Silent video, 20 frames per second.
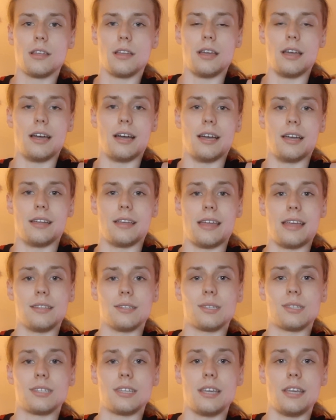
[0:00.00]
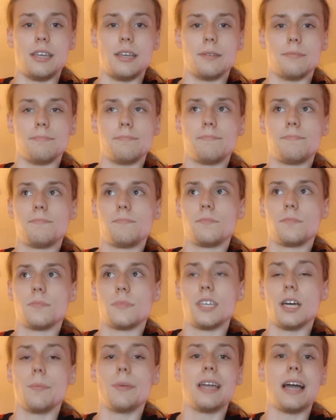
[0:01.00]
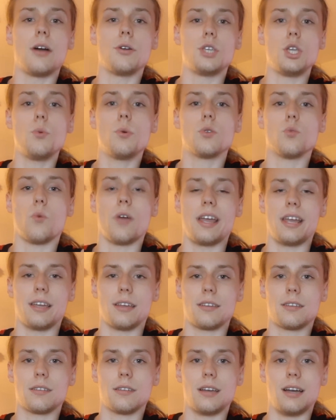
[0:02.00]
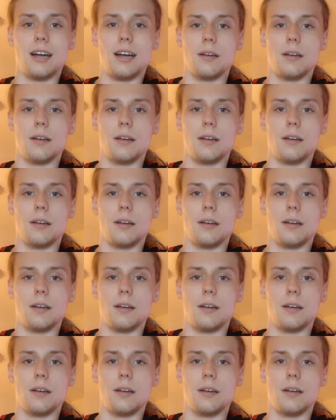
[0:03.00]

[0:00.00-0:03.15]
and tell me how you would rank